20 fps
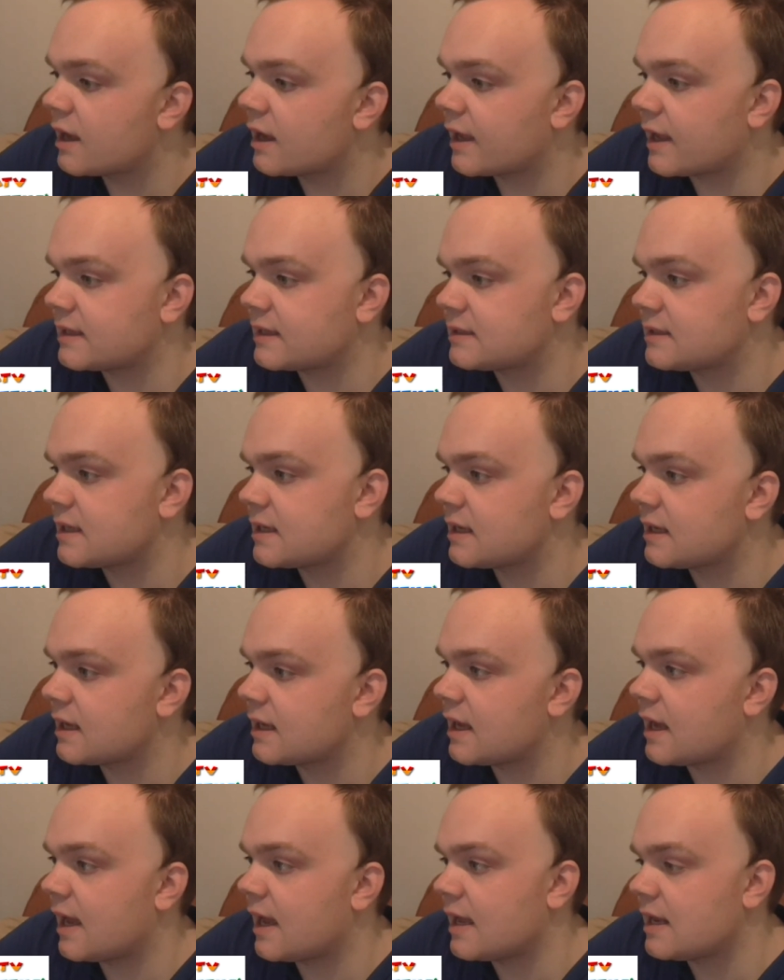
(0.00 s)
getting
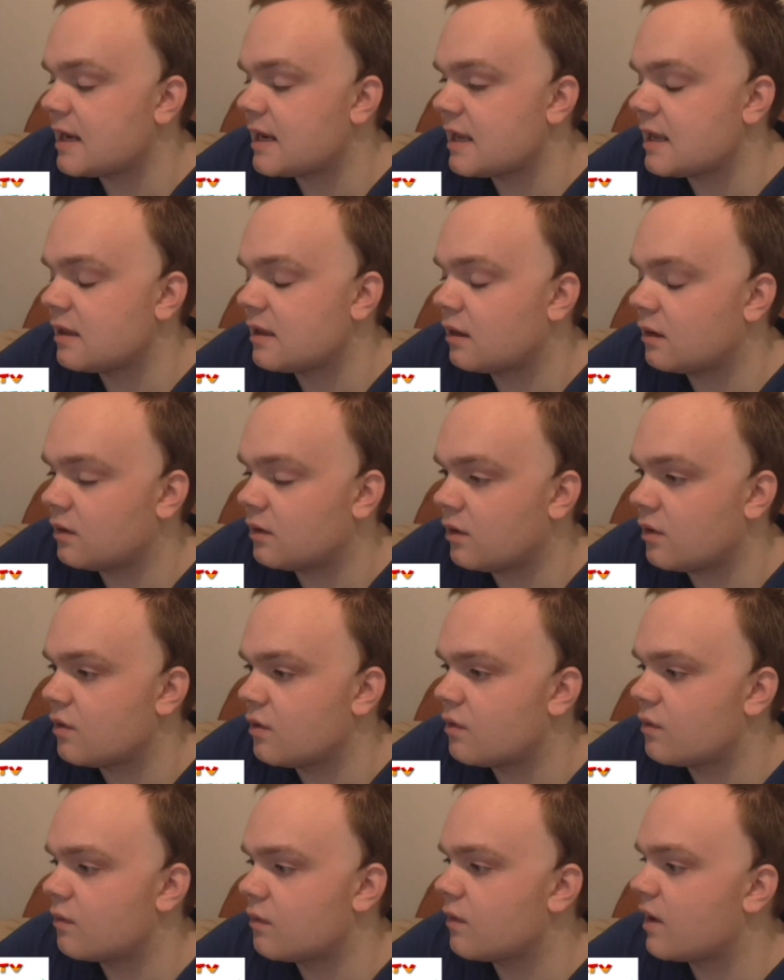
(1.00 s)
any
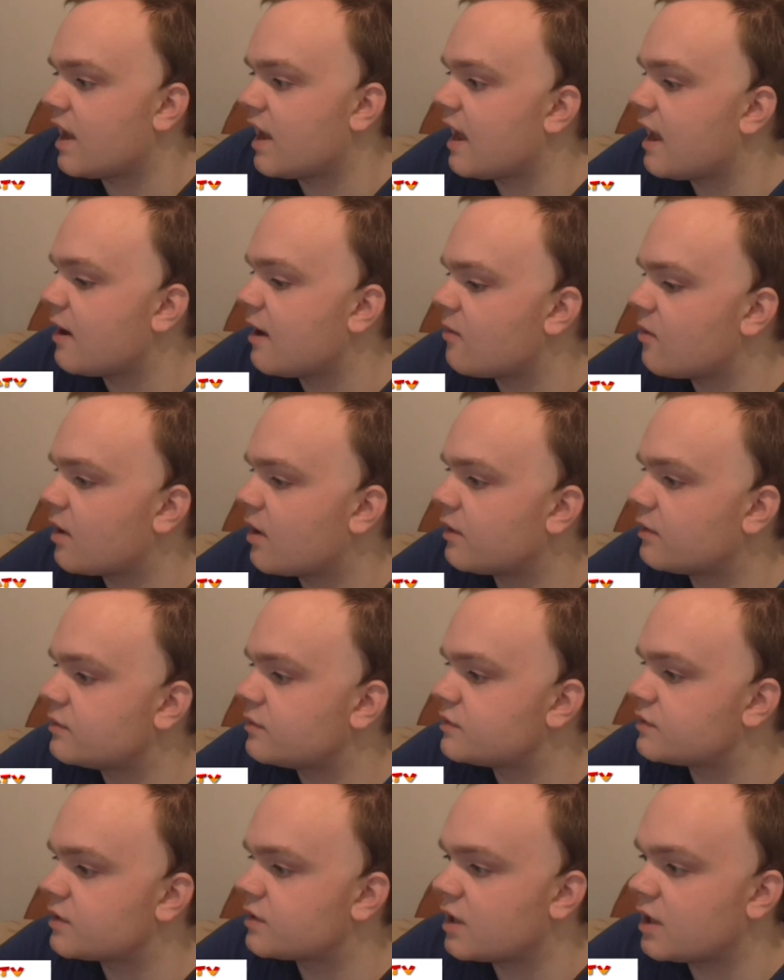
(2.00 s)
new
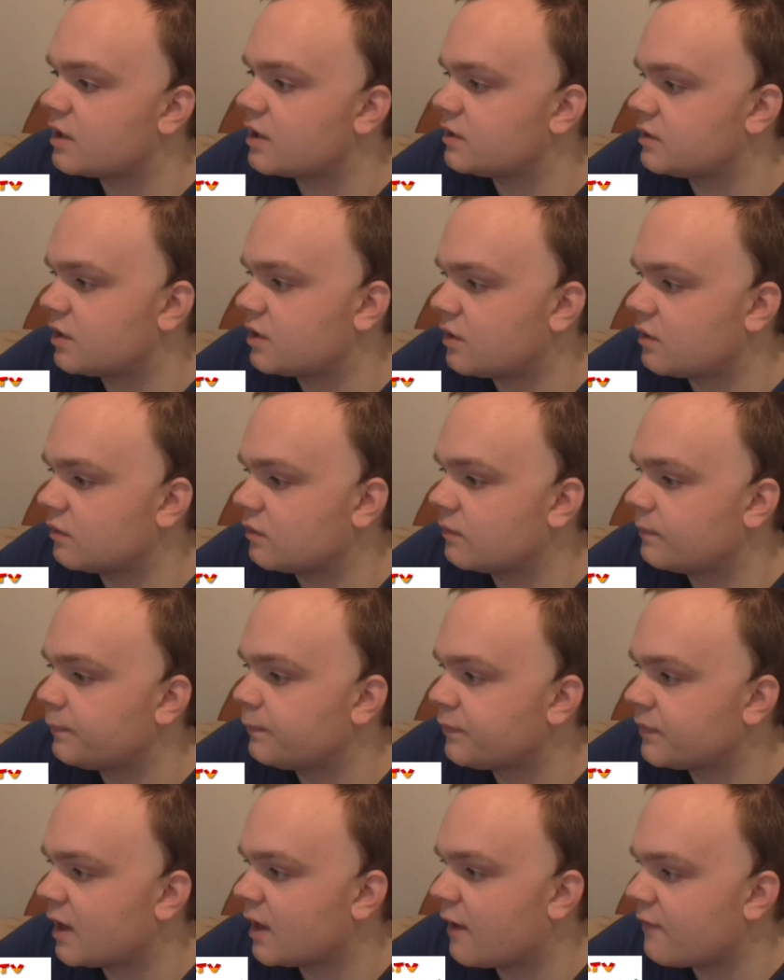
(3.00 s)
heroes at all
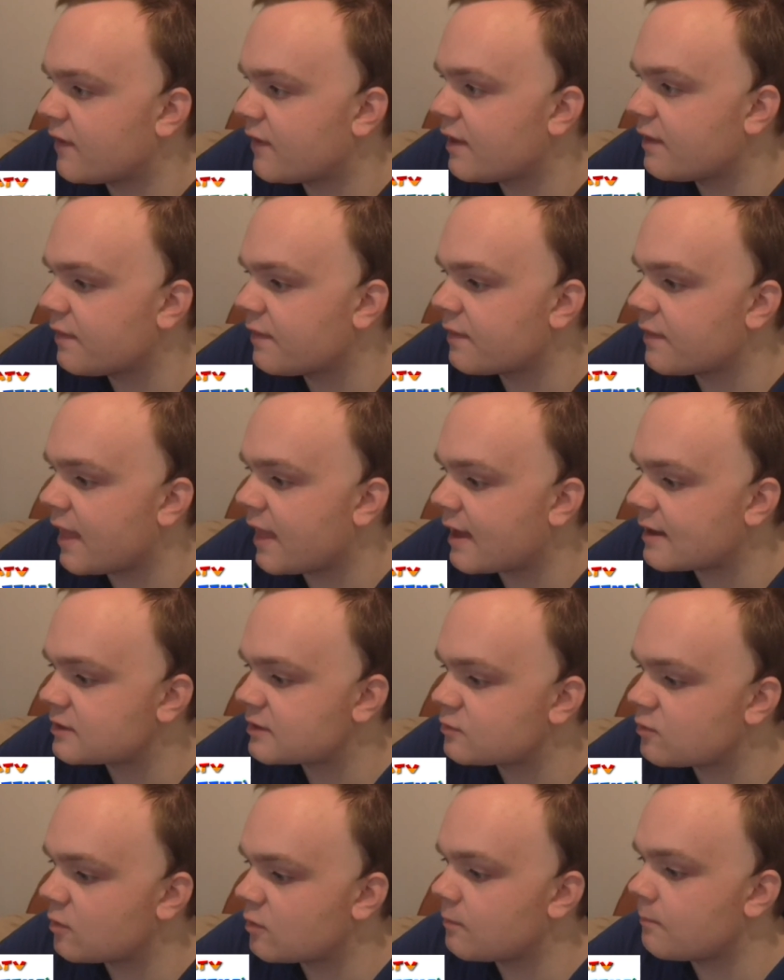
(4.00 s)
I think
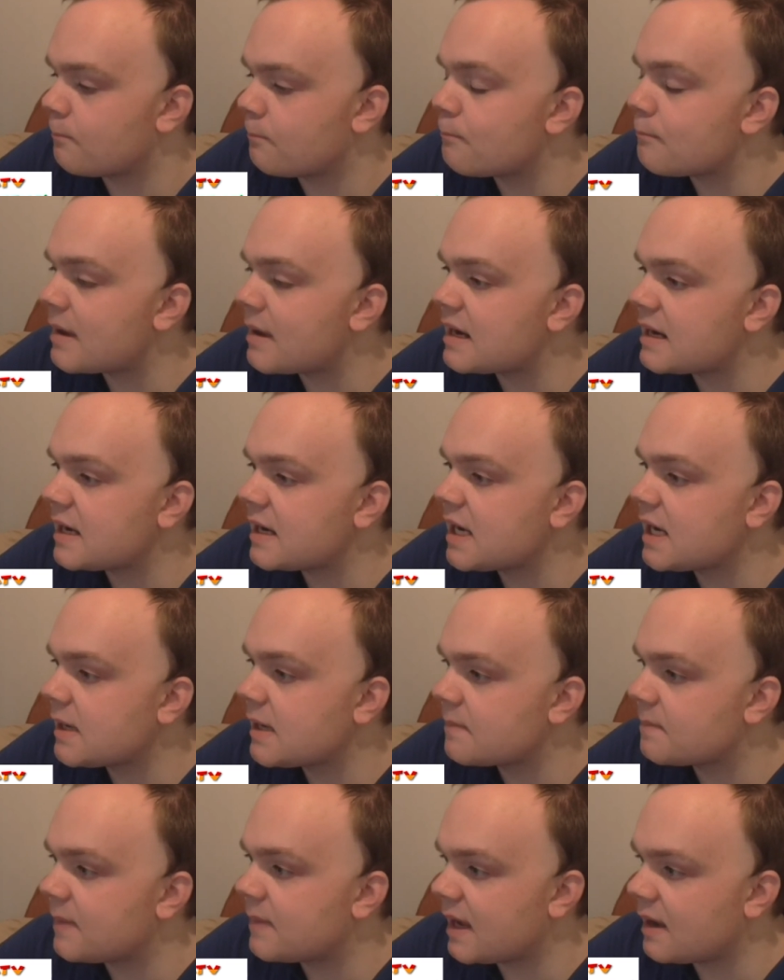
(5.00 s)
that's what
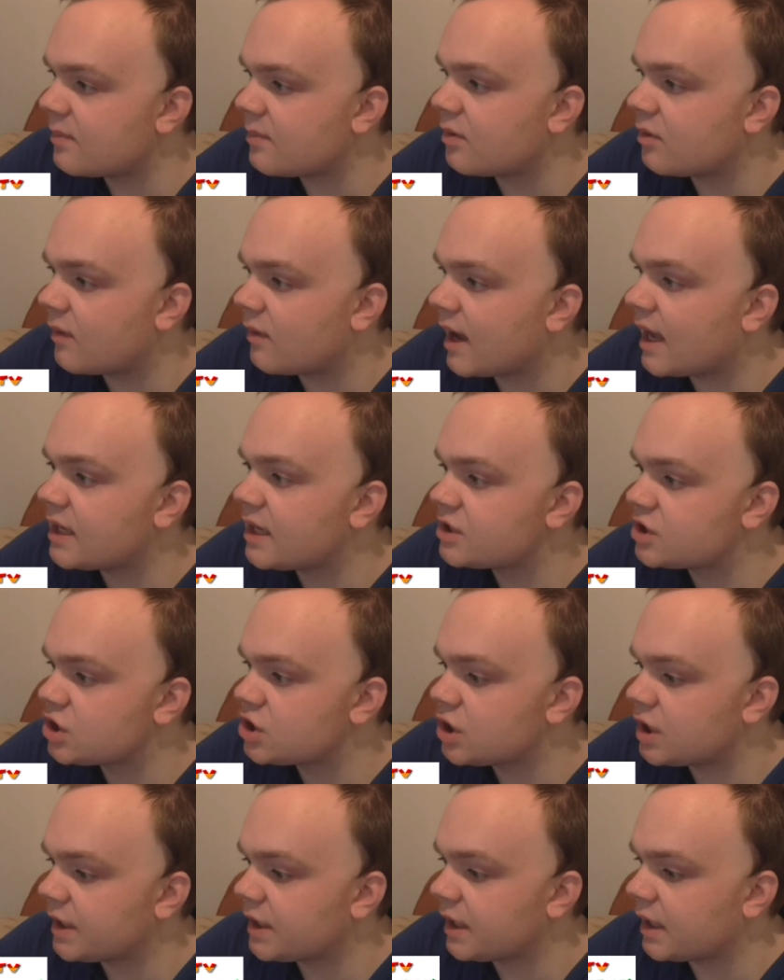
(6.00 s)
many people
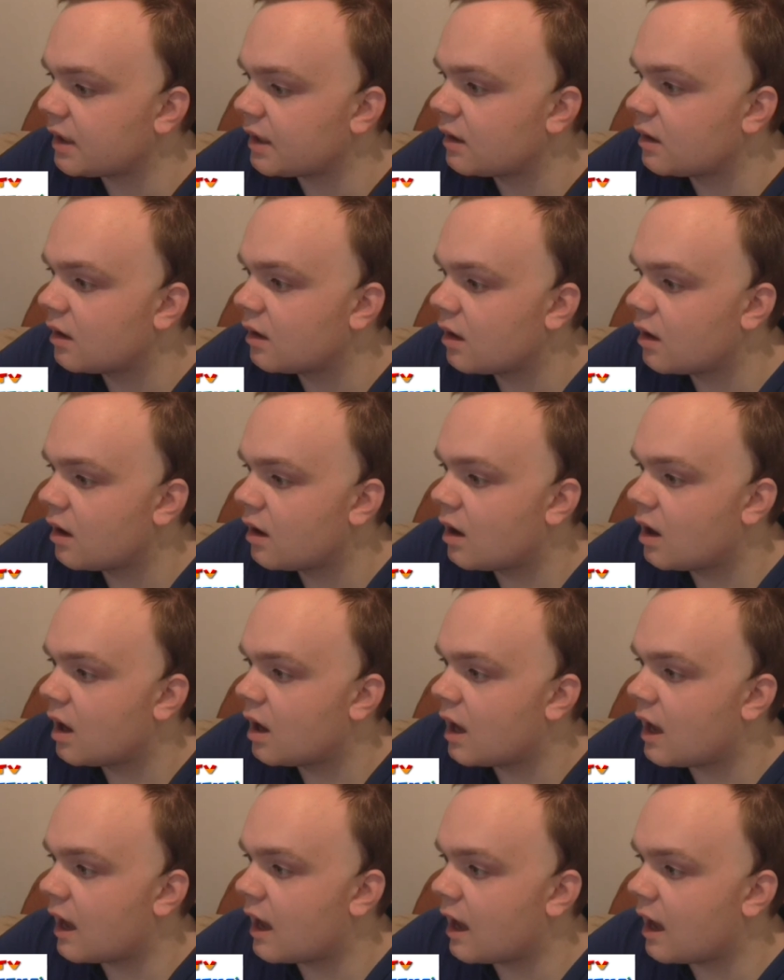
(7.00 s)
actually
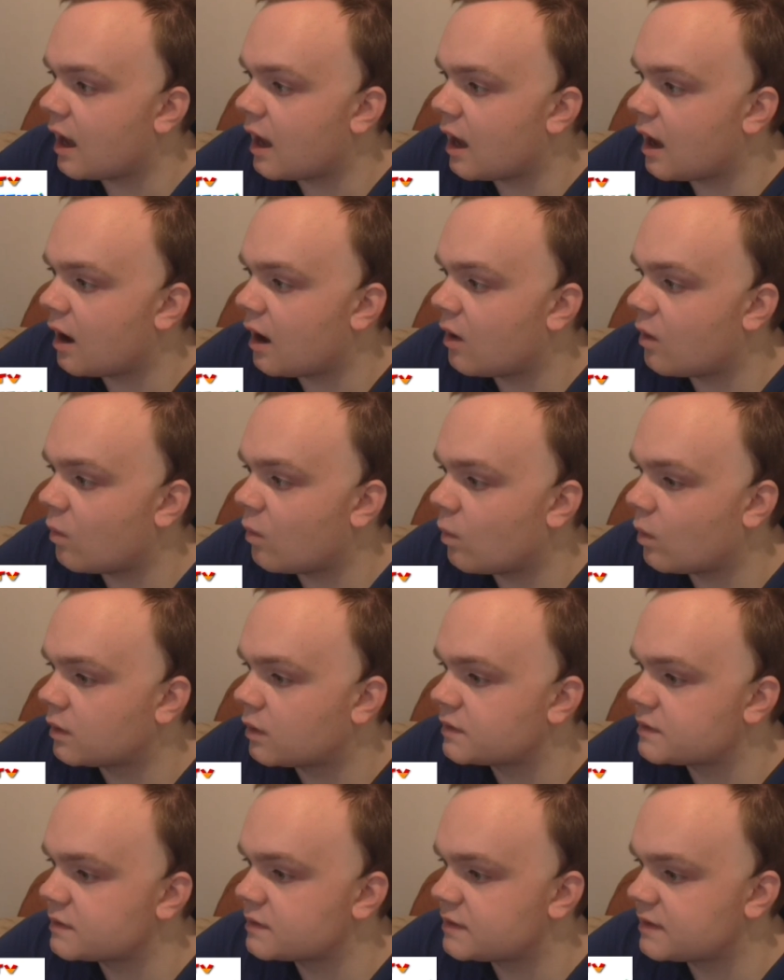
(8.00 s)
uh,
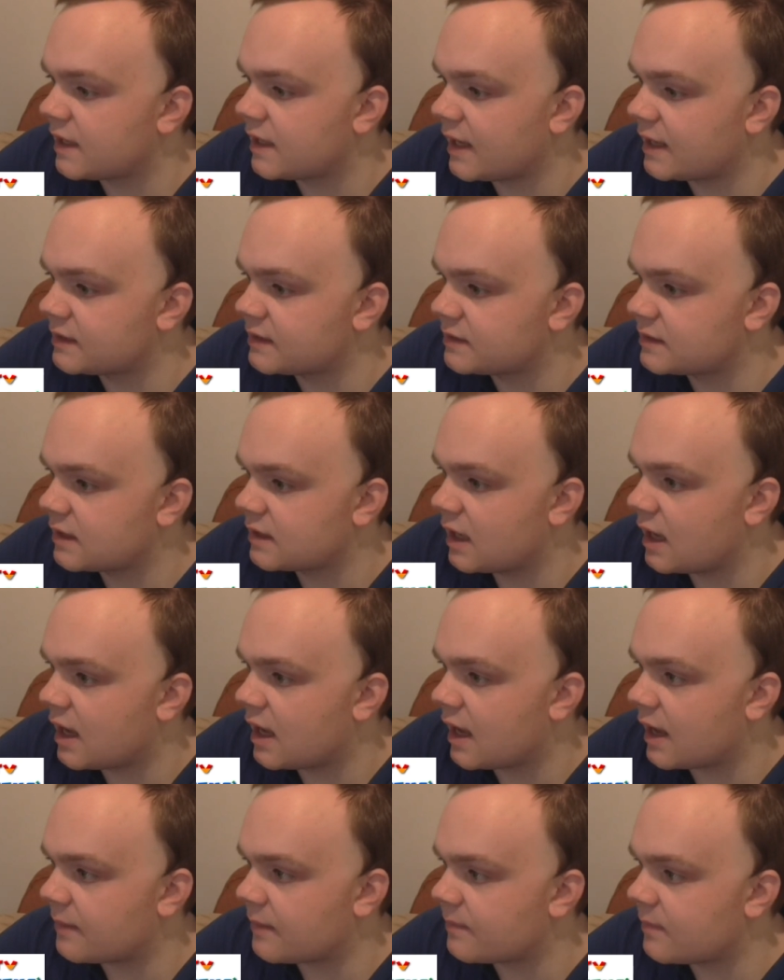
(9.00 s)
wanted
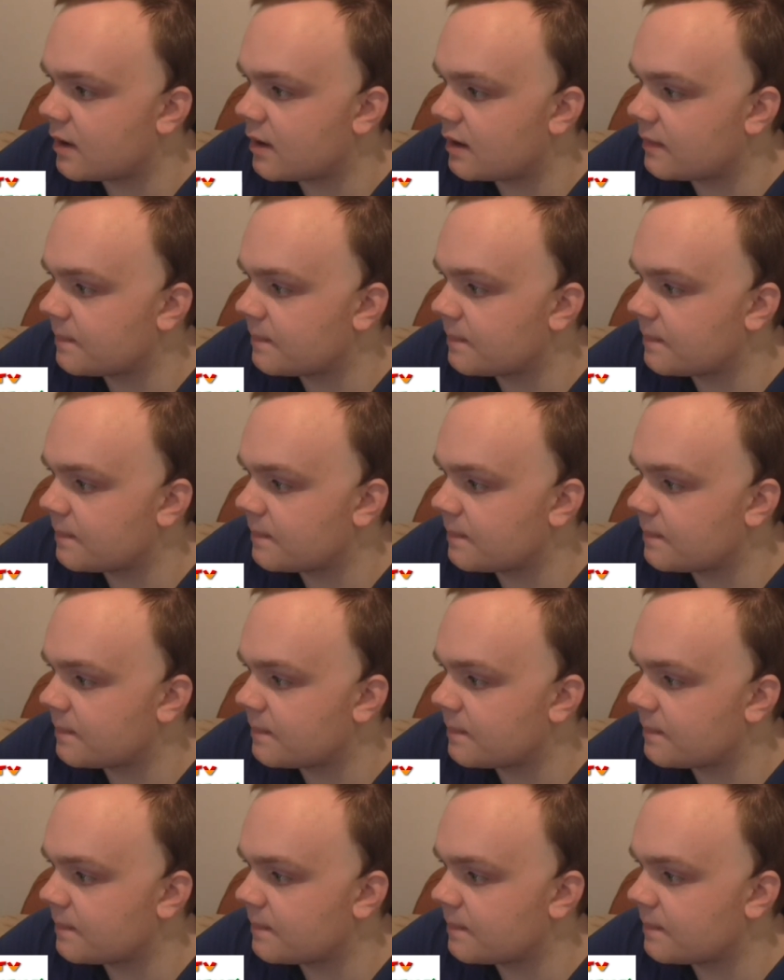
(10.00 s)
um,